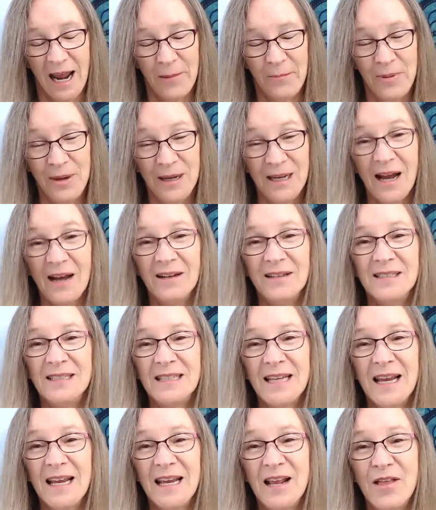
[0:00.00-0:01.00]
because
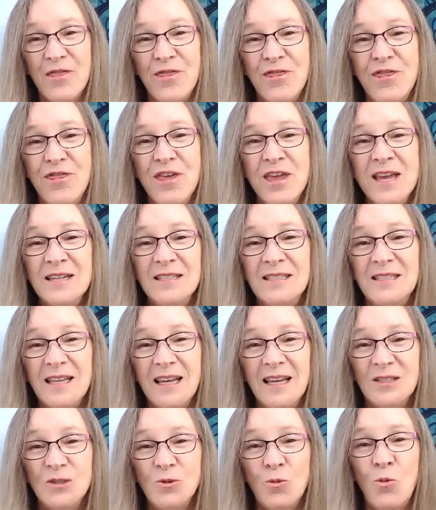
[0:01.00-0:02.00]
this
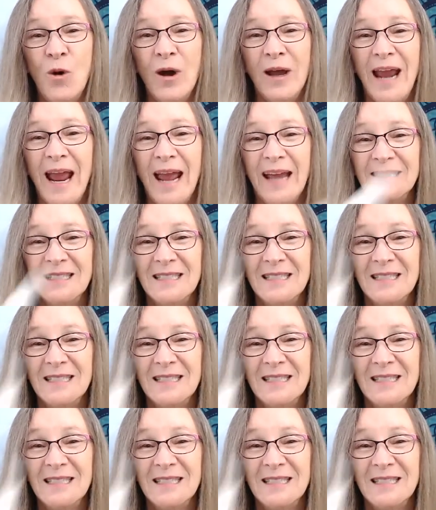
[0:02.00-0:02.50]
is what had